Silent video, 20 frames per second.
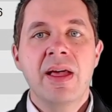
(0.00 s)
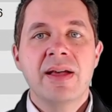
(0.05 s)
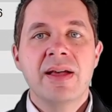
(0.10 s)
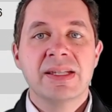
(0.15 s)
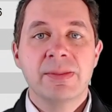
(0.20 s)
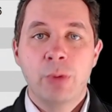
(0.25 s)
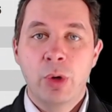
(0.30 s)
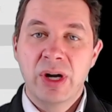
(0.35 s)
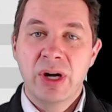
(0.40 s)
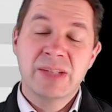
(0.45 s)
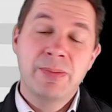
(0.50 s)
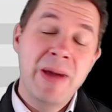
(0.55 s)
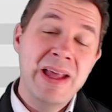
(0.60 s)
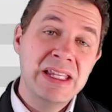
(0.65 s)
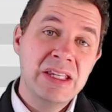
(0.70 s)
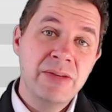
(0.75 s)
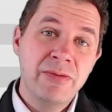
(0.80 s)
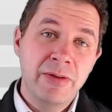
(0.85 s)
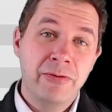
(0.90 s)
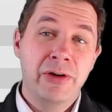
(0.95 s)
Some more
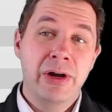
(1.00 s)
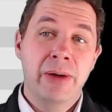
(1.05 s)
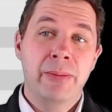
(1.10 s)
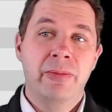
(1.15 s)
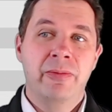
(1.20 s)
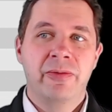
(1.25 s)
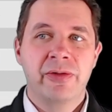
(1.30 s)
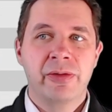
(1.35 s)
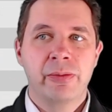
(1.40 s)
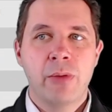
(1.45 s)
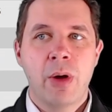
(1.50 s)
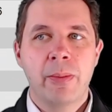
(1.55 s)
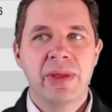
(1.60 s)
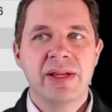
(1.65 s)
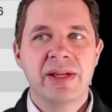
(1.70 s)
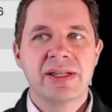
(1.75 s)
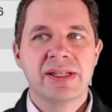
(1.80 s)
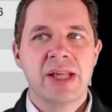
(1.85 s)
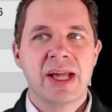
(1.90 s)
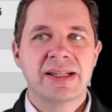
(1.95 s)
expensive infrared
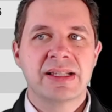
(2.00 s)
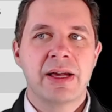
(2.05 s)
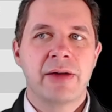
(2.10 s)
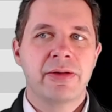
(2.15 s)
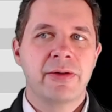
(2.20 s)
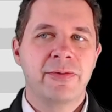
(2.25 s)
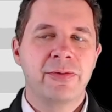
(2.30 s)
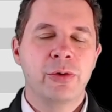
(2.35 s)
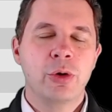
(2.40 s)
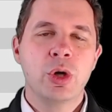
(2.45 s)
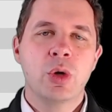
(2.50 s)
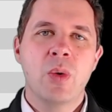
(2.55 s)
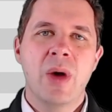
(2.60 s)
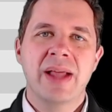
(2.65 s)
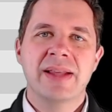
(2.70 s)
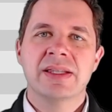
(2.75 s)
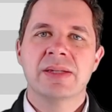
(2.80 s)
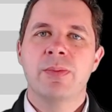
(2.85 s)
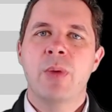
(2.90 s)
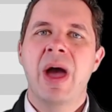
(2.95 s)
thermometers, like some of the Fluke
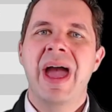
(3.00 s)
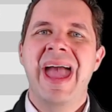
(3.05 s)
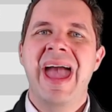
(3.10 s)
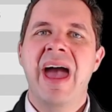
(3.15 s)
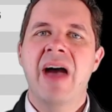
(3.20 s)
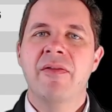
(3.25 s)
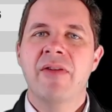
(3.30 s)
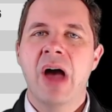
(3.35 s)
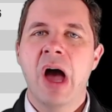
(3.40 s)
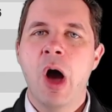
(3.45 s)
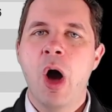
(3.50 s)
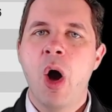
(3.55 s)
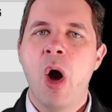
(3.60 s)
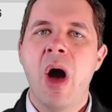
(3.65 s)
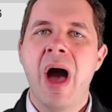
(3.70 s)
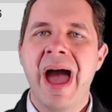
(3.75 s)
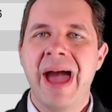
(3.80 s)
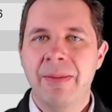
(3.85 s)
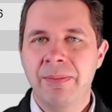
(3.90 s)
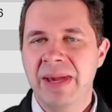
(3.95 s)
ones, might have a
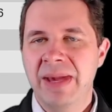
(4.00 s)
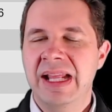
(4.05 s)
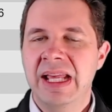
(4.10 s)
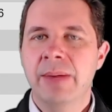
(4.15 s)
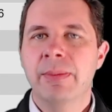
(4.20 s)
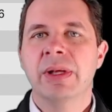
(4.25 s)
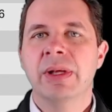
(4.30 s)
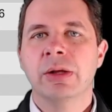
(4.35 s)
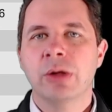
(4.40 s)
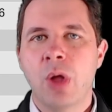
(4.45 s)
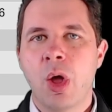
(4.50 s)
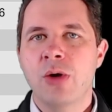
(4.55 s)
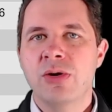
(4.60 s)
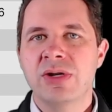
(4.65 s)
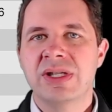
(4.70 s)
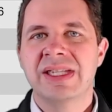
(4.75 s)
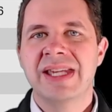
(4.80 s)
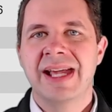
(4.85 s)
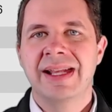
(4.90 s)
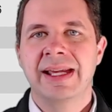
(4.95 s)
high, medium, and low
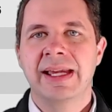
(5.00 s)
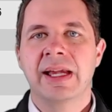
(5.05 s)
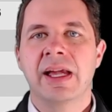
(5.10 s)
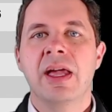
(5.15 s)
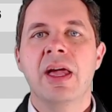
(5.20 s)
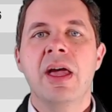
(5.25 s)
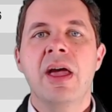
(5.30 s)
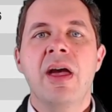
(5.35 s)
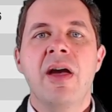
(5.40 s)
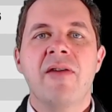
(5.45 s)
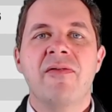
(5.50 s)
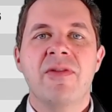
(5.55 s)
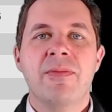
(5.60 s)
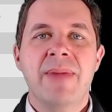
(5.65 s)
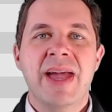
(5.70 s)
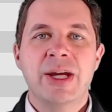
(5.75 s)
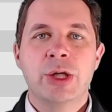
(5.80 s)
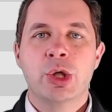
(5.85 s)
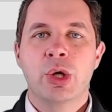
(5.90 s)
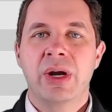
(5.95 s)
setting for
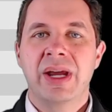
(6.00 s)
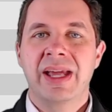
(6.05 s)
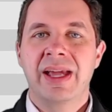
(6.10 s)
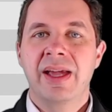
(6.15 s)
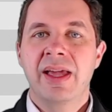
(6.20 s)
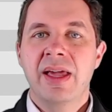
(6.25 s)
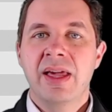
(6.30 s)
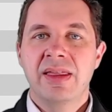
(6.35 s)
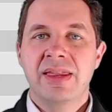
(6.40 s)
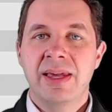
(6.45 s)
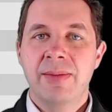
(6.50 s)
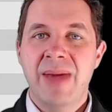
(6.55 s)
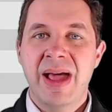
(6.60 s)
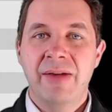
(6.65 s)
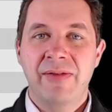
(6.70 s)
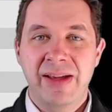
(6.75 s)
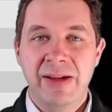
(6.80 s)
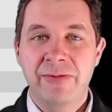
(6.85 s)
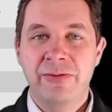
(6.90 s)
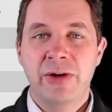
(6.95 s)
measuring the
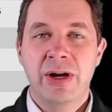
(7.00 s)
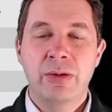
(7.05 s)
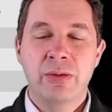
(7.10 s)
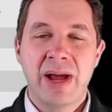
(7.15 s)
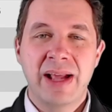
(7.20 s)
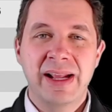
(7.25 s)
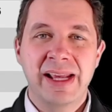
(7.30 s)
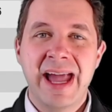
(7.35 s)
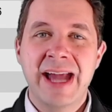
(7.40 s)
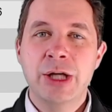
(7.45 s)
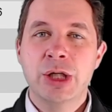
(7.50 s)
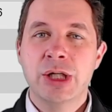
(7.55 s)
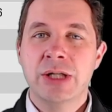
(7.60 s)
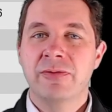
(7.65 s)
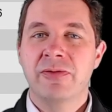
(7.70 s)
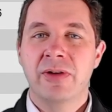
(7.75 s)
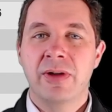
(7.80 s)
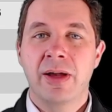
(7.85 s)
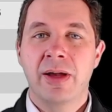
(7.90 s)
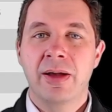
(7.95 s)
amount of infrared
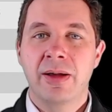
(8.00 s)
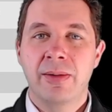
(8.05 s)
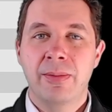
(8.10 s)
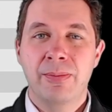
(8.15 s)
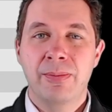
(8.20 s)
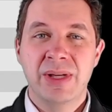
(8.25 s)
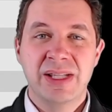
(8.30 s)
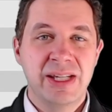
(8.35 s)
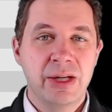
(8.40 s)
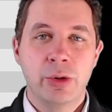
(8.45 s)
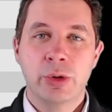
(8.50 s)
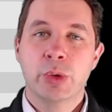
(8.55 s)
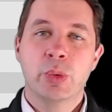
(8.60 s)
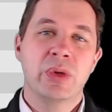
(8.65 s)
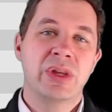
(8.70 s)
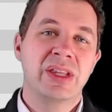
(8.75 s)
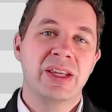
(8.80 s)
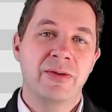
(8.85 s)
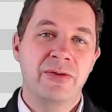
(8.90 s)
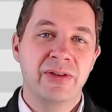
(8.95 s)
radiation for materials
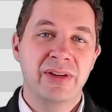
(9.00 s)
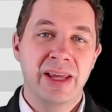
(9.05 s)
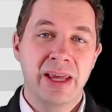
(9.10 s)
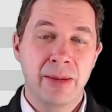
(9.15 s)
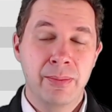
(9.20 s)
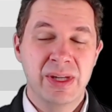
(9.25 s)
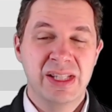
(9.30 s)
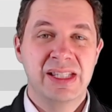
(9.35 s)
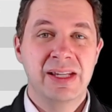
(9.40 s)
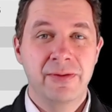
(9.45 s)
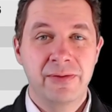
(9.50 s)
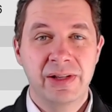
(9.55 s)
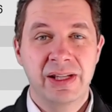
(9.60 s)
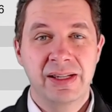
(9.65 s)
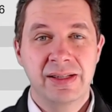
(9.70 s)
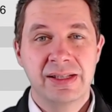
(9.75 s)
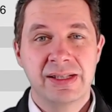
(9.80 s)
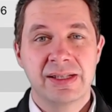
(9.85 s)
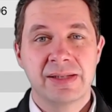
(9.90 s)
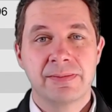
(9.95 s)
with different
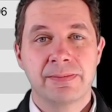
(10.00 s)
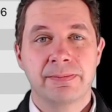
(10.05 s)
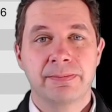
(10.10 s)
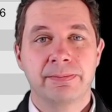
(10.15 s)
emissivities.